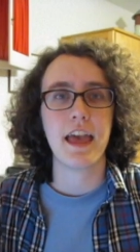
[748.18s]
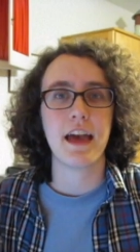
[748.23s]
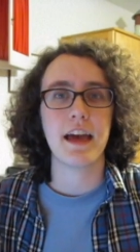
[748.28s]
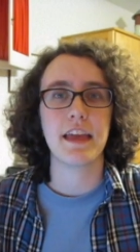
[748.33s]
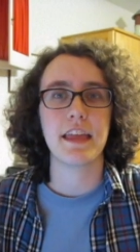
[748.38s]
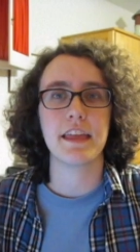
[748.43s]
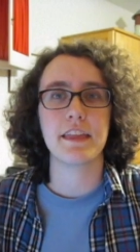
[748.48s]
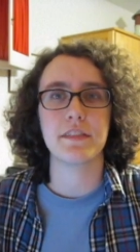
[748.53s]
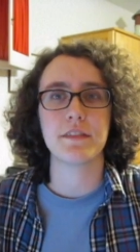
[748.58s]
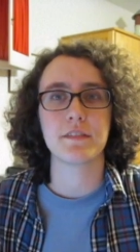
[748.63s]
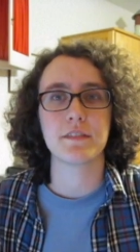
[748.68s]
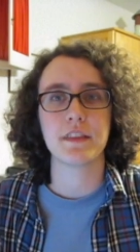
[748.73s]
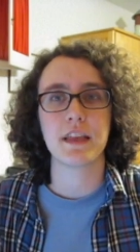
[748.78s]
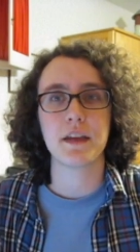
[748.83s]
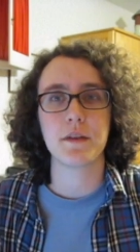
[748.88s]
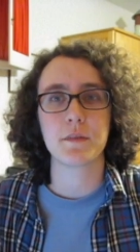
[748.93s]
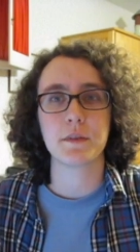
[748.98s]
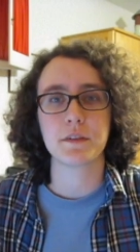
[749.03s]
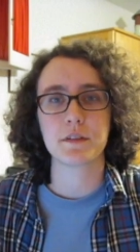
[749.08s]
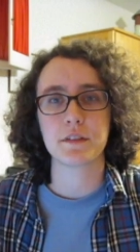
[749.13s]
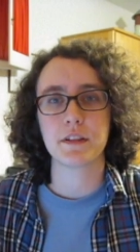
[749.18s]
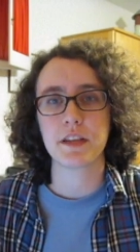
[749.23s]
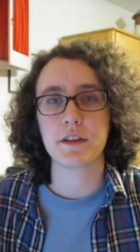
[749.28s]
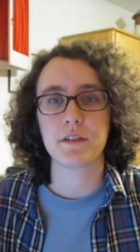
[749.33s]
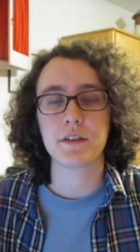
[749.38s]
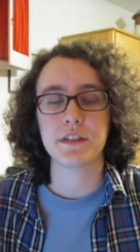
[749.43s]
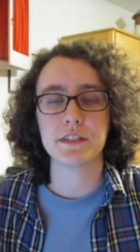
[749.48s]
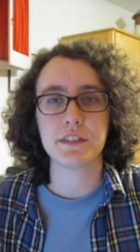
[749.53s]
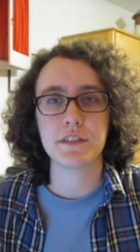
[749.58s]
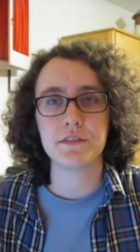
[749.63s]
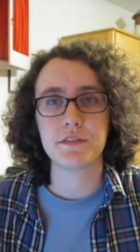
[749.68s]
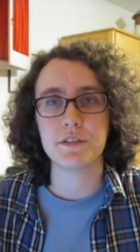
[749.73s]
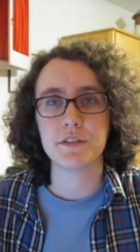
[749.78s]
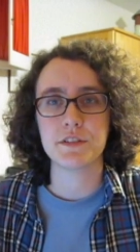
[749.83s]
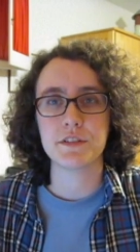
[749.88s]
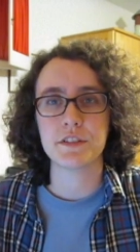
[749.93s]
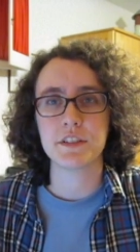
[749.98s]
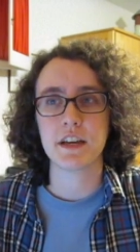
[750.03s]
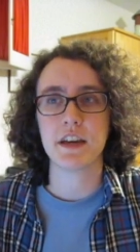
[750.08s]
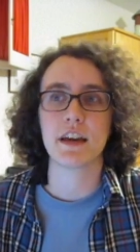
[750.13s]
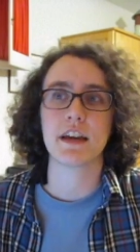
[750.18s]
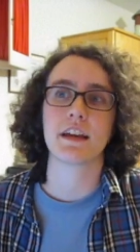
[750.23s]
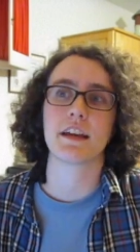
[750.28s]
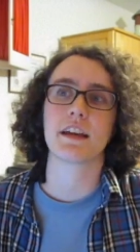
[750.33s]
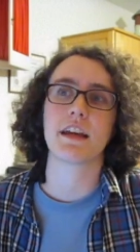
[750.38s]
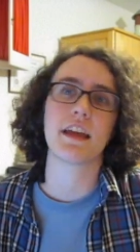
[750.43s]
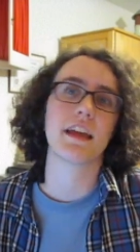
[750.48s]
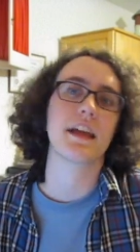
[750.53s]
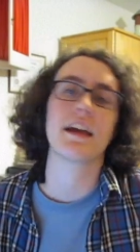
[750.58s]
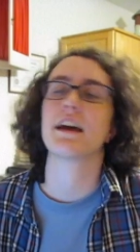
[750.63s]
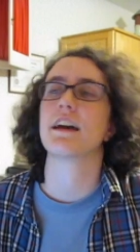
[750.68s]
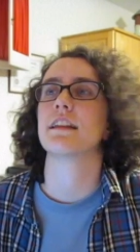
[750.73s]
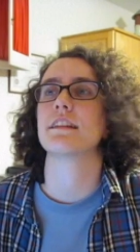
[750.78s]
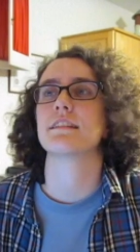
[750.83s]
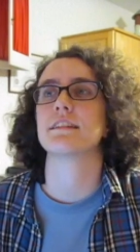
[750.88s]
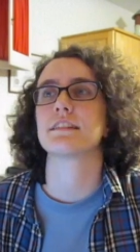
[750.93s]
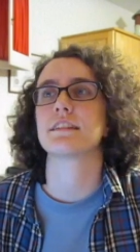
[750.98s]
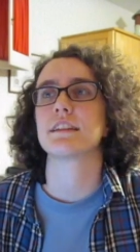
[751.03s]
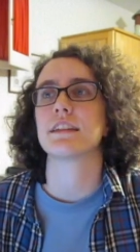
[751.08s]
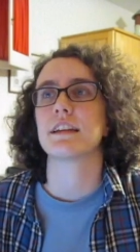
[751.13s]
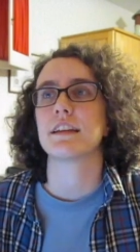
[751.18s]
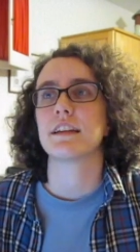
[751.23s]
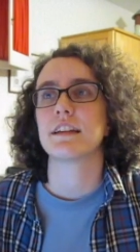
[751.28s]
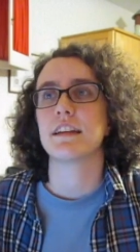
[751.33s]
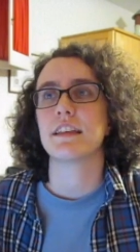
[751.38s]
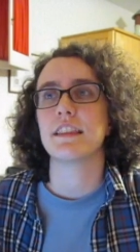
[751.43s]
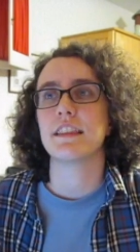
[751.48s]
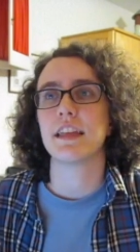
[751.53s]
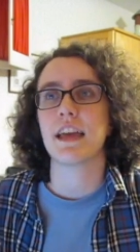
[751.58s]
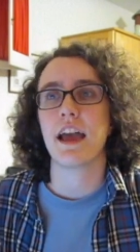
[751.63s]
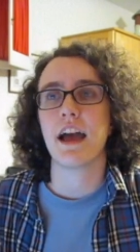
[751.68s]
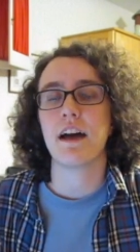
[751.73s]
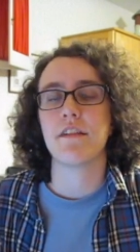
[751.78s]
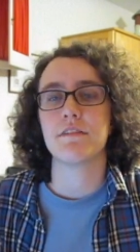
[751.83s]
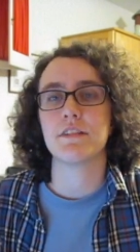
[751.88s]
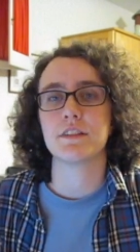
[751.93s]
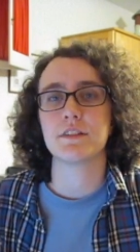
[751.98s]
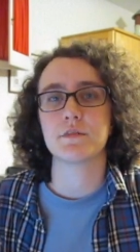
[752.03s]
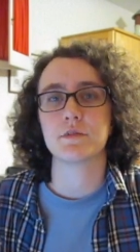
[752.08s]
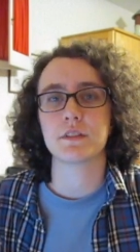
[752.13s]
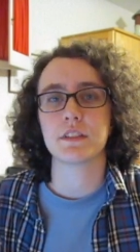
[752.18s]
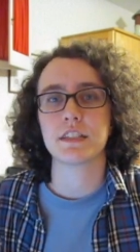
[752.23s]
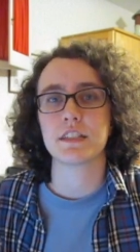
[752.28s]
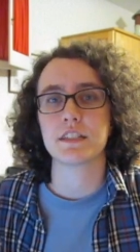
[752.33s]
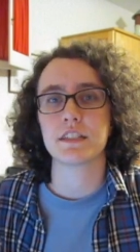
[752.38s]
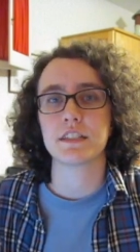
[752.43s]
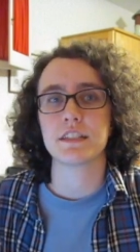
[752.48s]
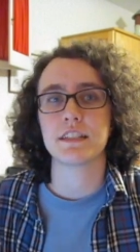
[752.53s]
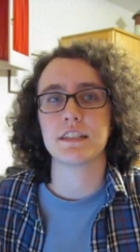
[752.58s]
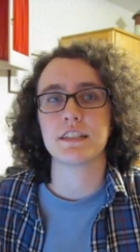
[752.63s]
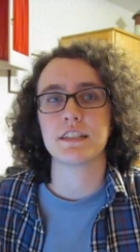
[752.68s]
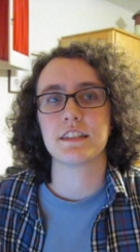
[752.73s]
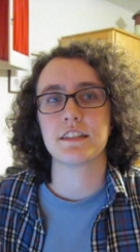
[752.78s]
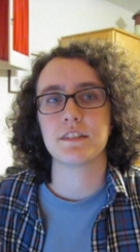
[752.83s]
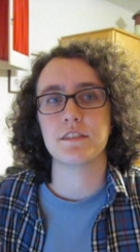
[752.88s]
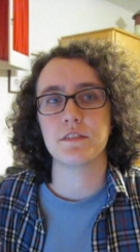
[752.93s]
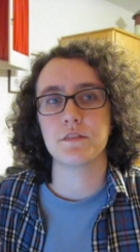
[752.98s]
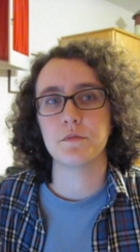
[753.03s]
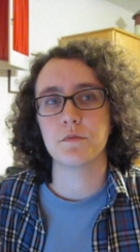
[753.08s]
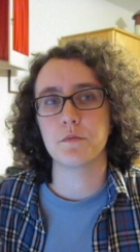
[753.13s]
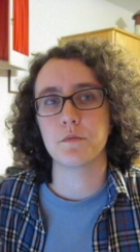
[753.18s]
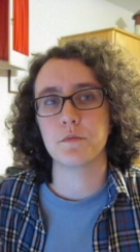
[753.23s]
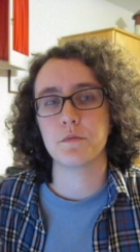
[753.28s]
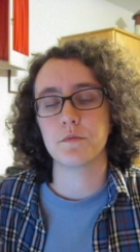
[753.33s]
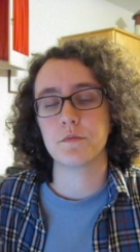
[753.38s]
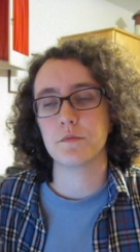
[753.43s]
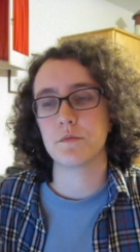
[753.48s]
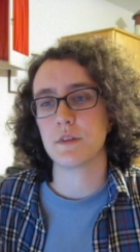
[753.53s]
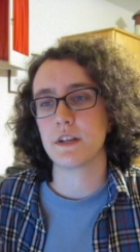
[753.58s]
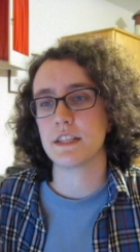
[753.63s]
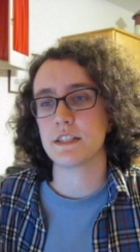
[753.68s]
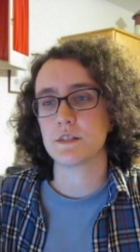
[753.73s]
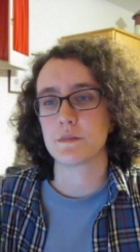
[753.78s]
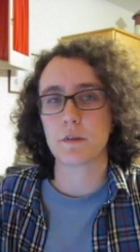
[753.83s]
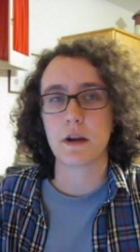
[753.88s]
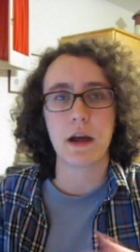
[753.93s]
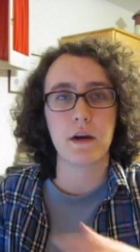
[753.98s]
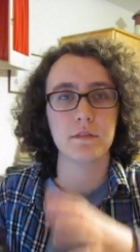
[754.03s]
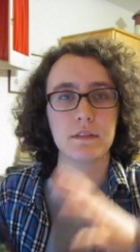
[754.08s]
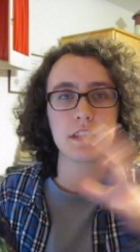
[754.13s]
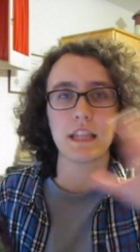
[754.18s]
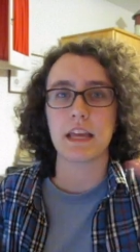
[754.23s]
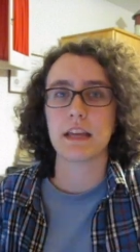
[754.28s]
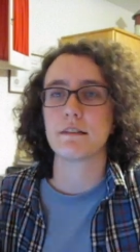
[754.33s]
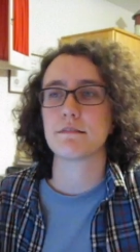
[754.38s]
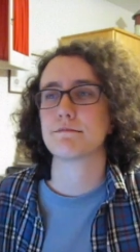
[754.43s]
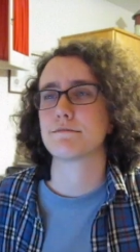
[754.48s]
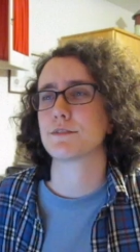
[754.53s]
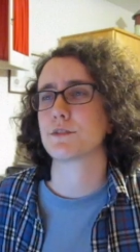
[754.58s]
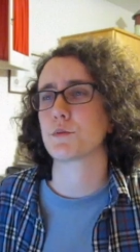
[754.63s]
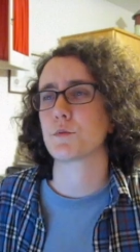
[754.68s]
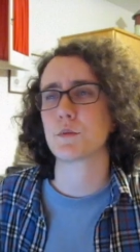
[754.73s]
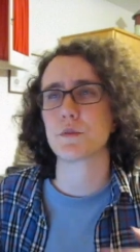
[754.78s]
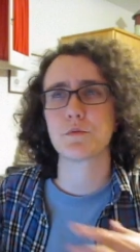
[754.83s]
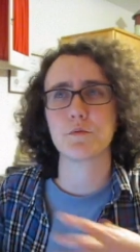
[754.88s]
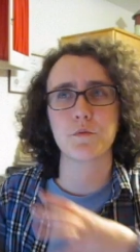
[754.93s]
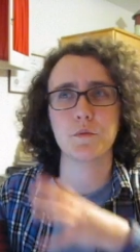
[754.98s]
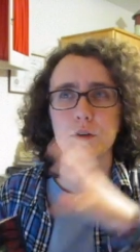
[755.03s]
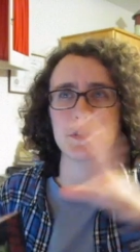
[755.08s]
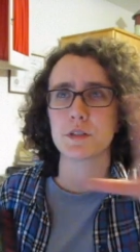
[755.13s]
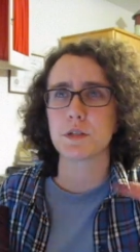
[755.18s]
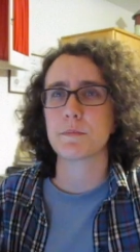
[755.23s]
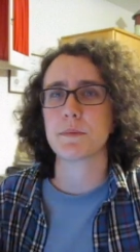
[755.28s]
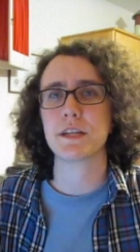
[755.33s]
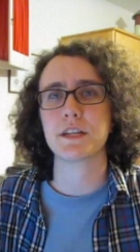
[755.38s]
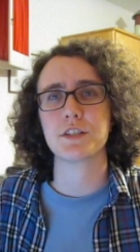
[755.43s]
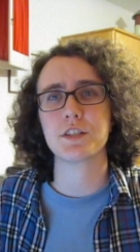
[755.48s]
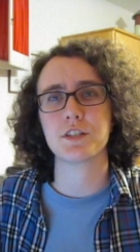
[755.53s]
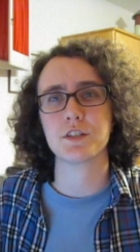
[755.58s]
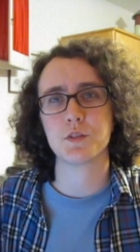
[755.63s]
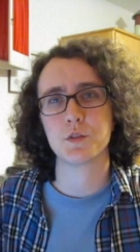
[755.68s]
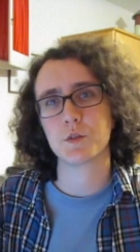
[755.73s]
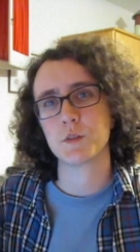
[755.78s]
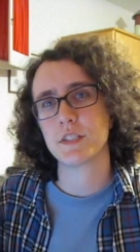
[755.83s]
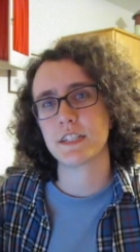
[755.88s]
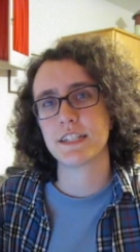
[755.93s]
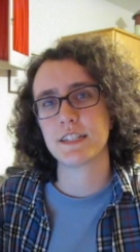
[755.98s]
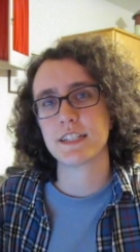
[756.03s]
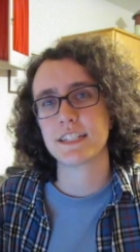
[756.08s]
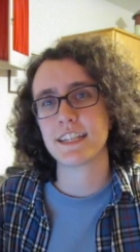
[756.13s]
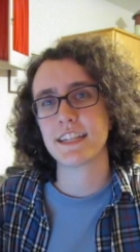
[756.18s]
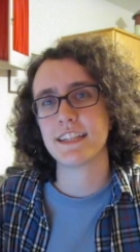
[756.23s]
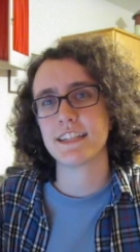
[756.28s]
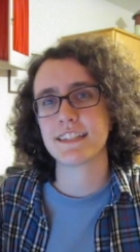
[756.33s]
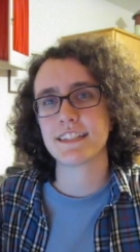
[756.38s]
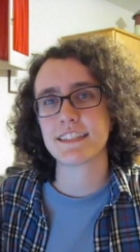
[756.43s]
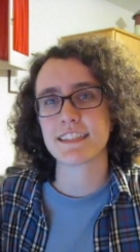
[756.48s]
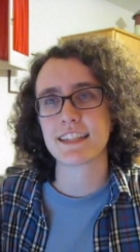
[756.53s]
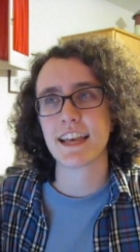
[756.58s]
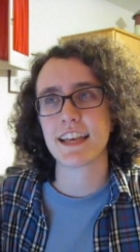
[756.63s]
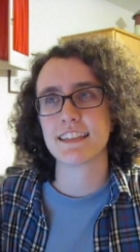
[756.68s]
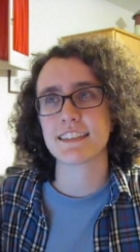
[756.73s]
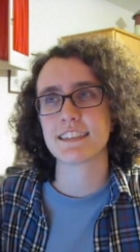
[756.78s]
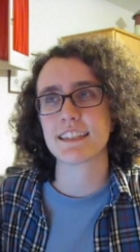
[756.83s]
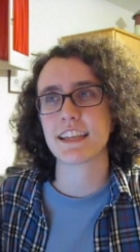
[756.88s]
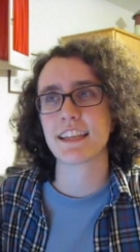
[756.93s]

in their, like, with their, like, crazy future tech, and they have this religion that is around, like, sort of worshiping children in a sense.